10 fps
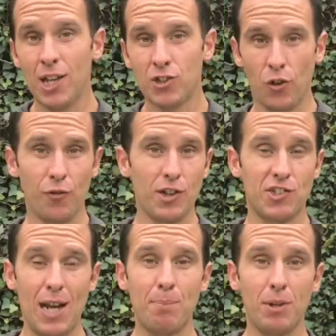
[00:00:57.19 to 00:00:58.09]
So for
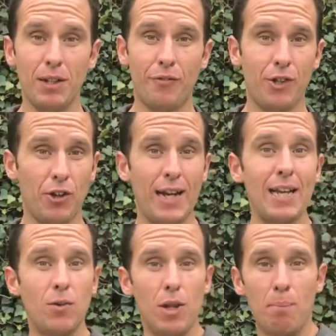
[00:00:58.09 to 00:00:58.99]
example, if you're
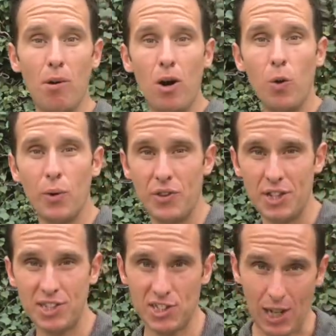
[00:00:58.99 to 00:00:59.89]
hitting the ball with a
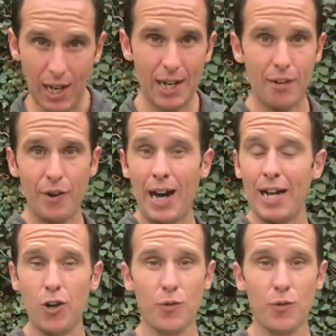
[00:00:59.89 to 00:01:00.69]
ton of height